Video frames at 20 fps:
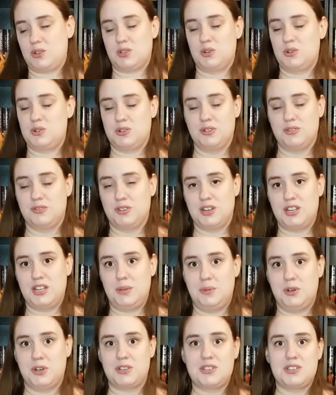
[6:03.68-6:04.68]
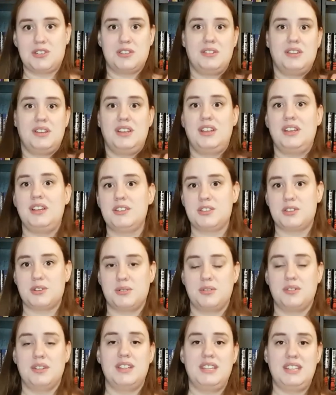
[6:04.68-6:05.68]
also true for ebooks.
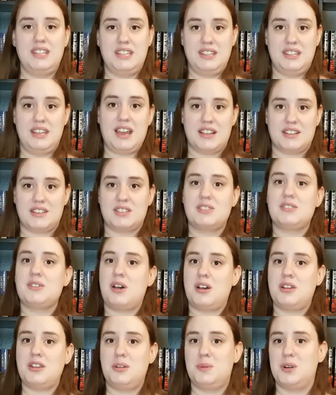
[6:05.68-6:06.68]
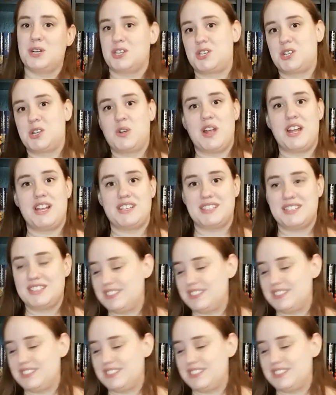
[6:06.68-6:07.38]
So yes, audiobooks, great.